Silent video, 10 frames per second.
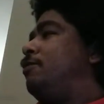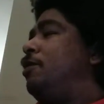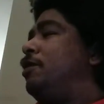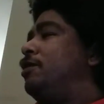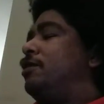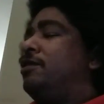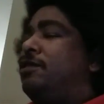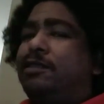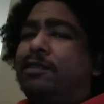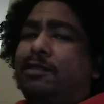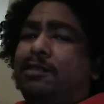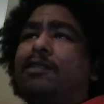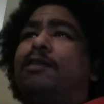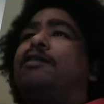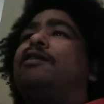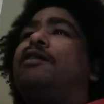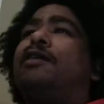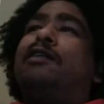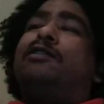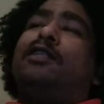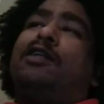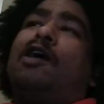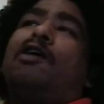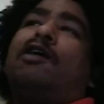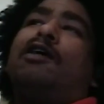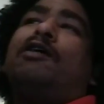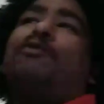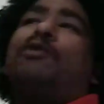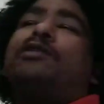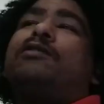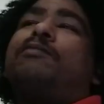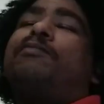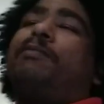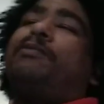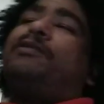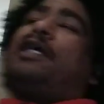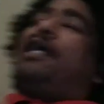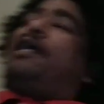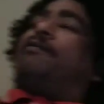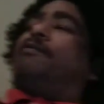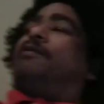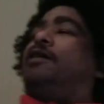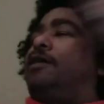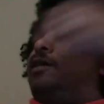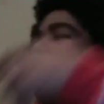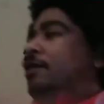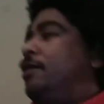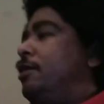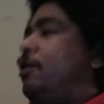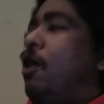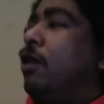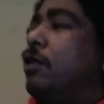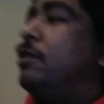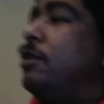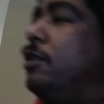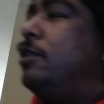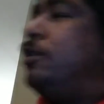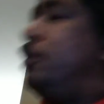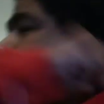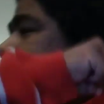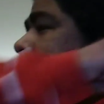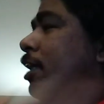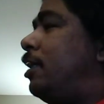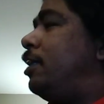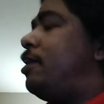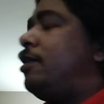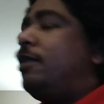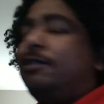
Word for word: What is she called? uh what's them people's name? Uh cause it's just that easy.